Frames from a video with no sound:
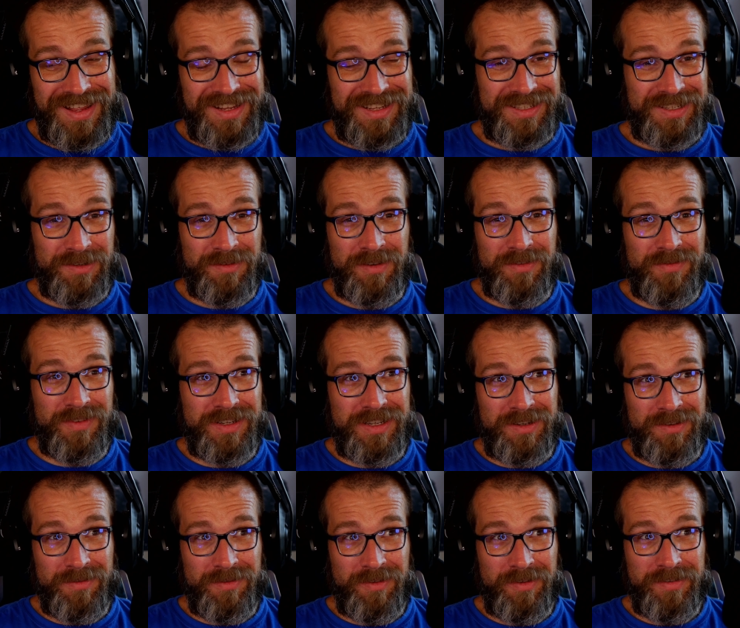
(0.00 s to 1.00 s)
So a
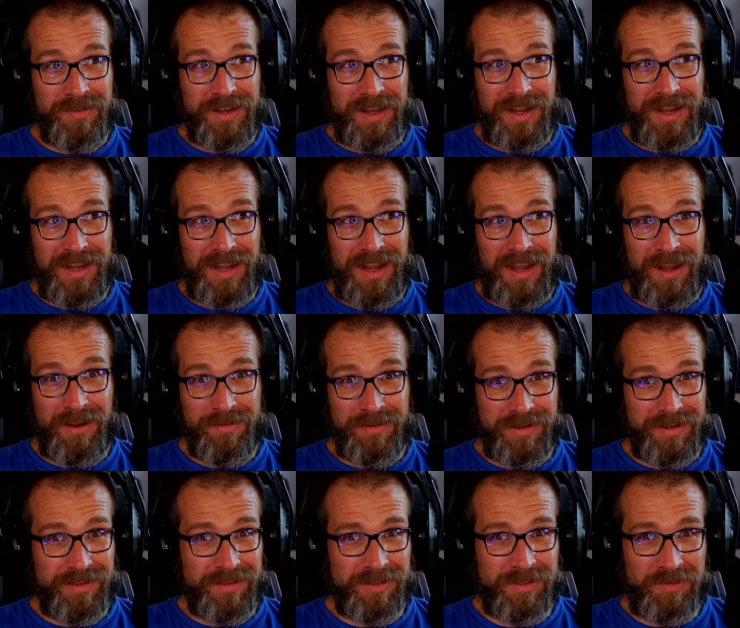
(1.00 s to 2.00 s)
video on how
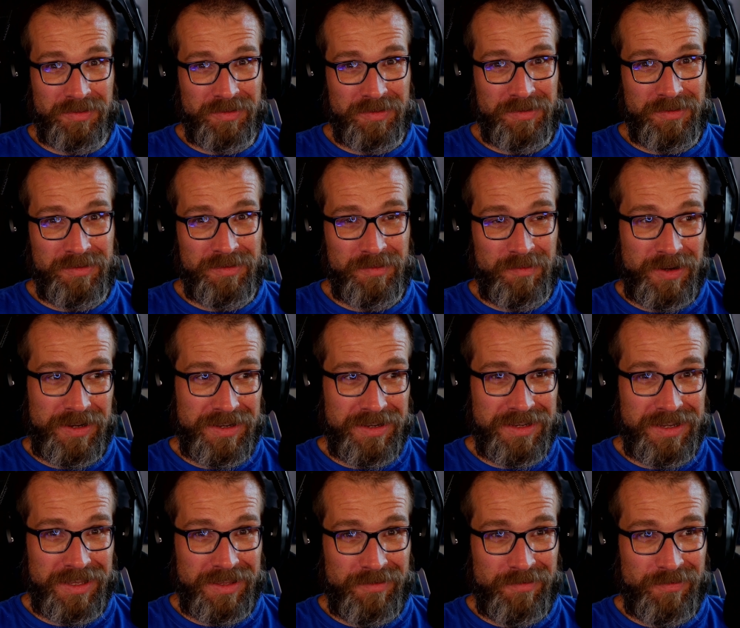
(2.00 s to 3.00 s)
you get the screws, where you
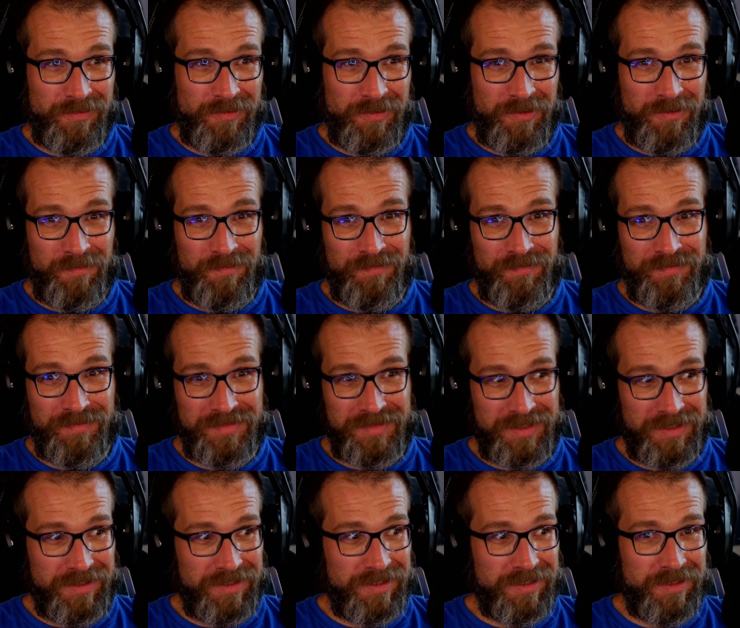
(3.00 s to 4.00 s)
get them from,
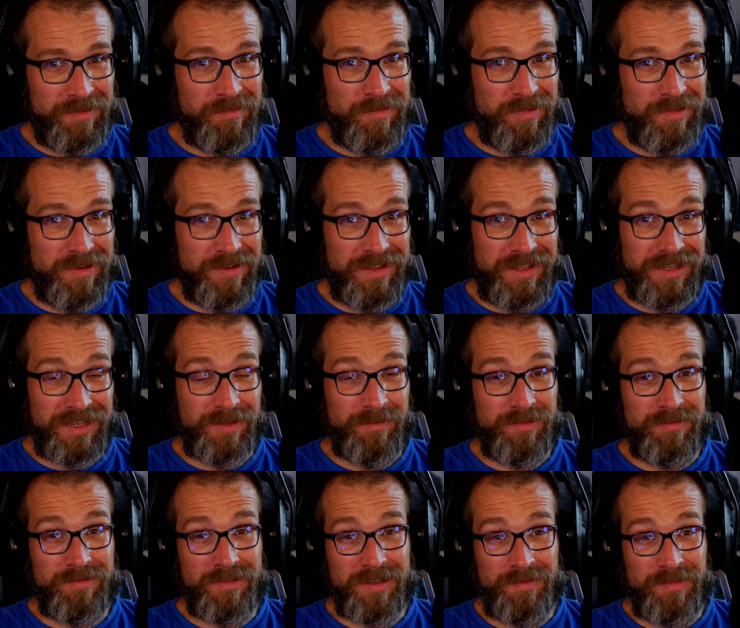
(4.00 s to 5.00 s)
something simple like that can
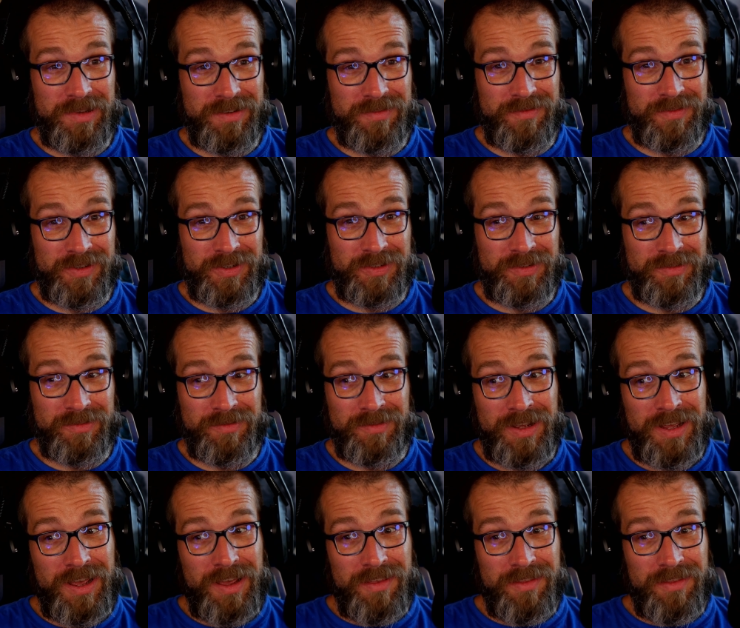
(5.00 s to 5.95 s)
be really beneficial.